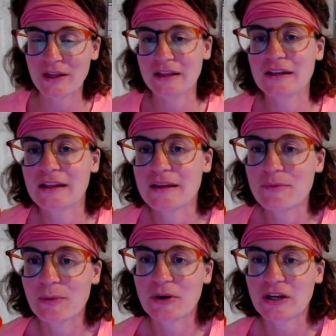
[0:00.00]
in
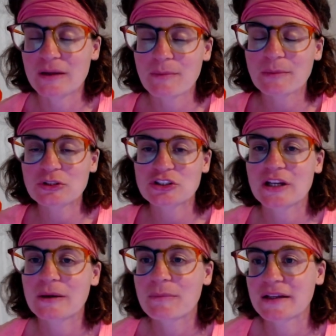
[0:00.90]
email marketing
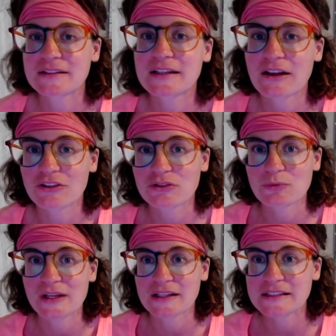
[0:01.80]
membership, I send out those
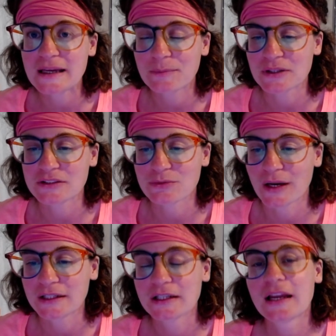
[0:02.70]
weekly templates,
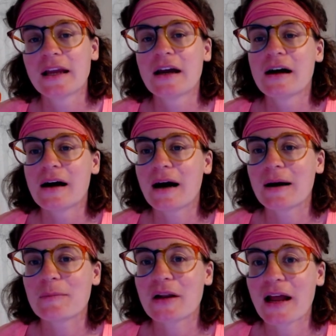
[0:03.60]
right?
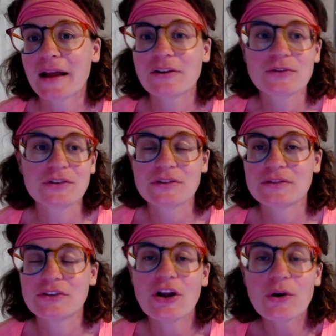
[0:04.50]
But I don't
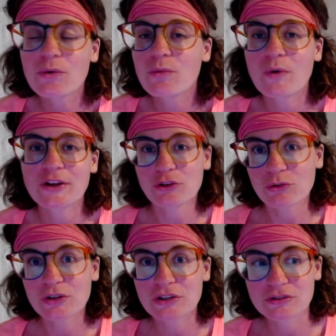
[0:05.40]
know what
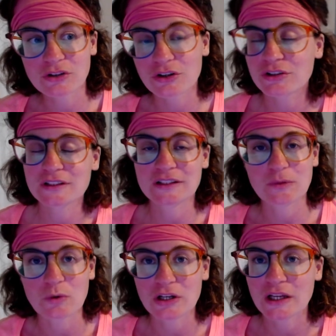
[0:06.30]
you're currently
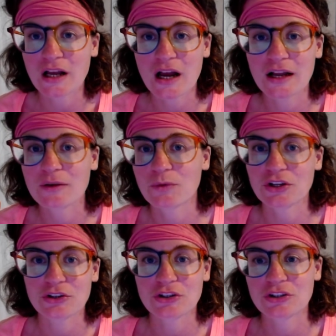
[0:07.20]
working on and what
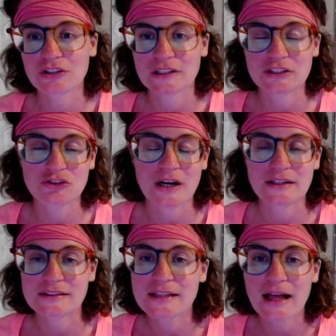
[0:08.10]
you're currently trying to
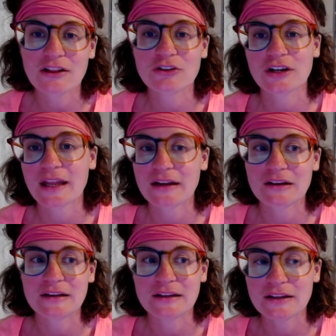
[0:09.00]
sell or
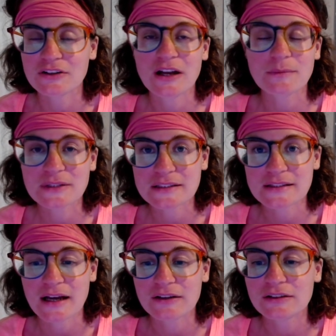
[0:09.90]
getting geared up to
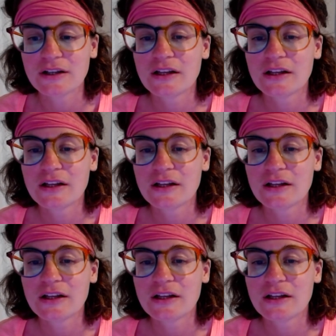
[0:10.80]
sell.